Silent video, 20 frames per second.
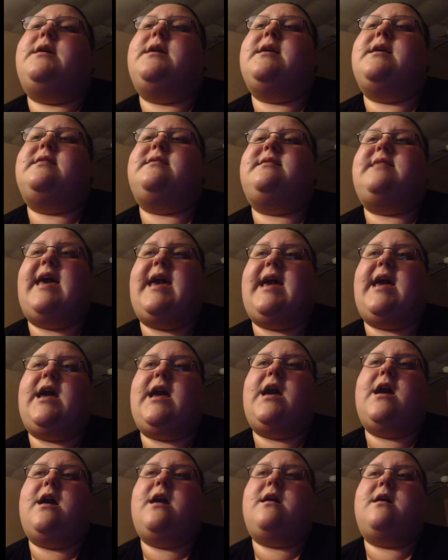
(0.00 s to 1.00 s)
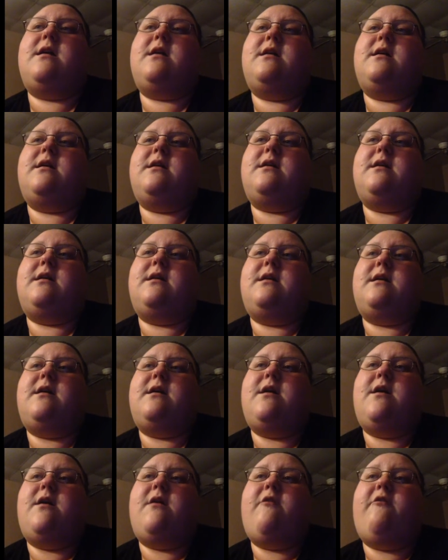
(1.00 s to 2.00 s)
They
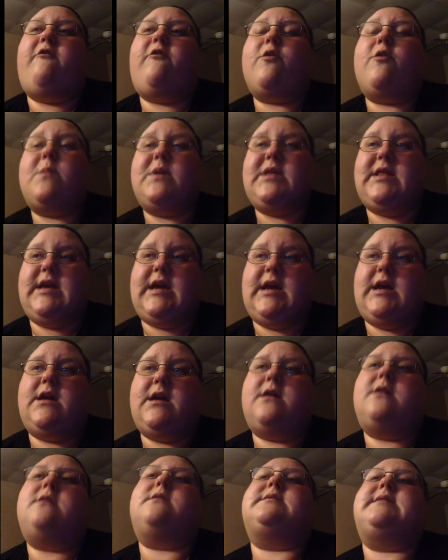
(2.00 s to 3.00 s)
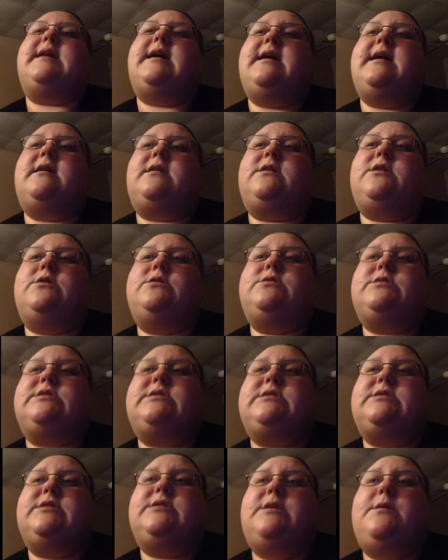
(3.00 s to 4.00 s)
formally
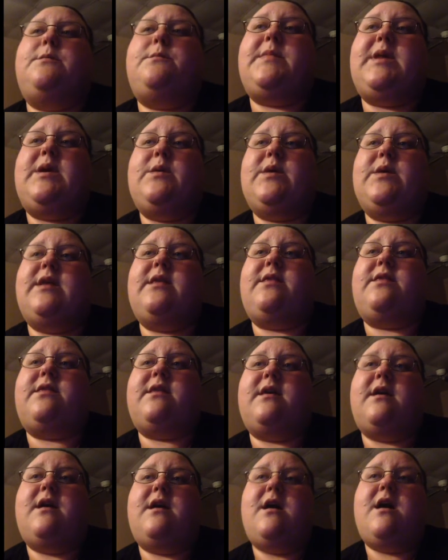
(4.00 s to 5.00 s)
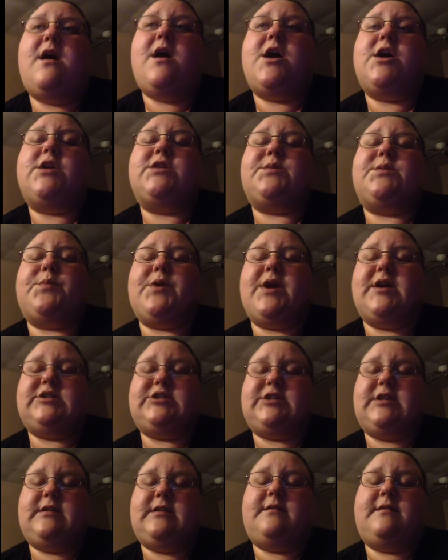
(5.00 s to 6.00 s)
diagnosed me with
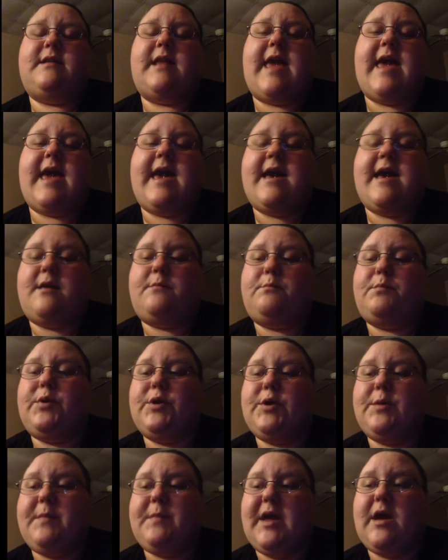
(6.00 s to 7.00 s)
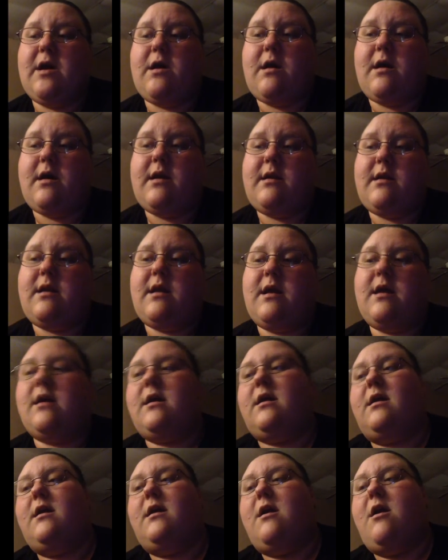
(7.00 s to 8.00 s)
depression and put me on
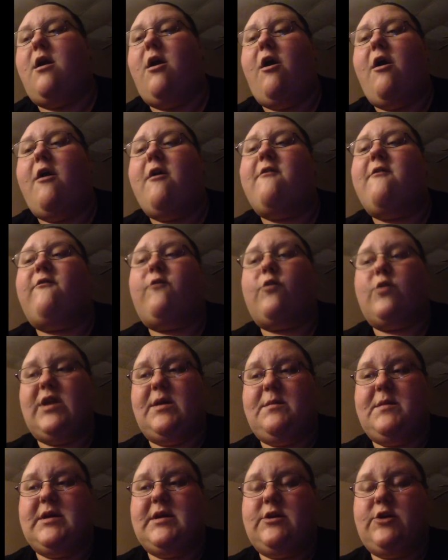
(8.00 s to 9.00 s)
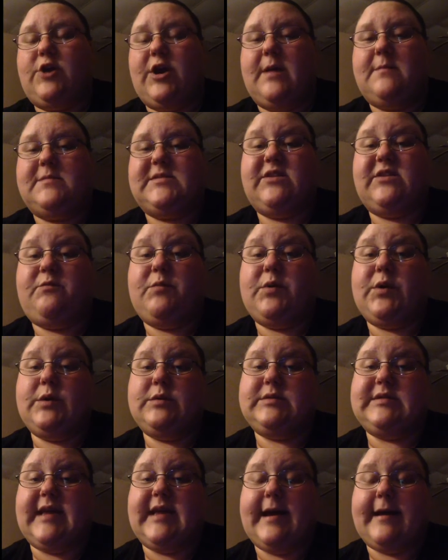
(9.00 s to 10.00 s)
40 milligrams of
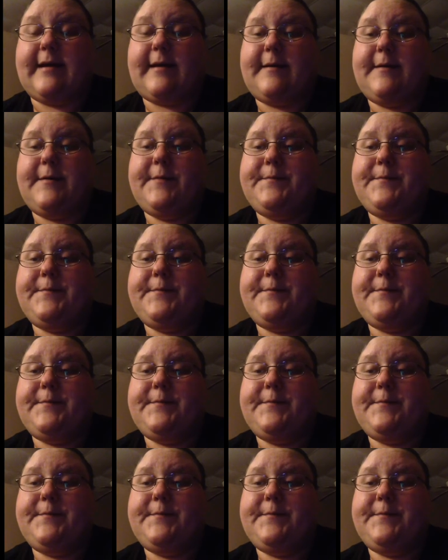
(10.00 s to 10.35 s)
Prozac,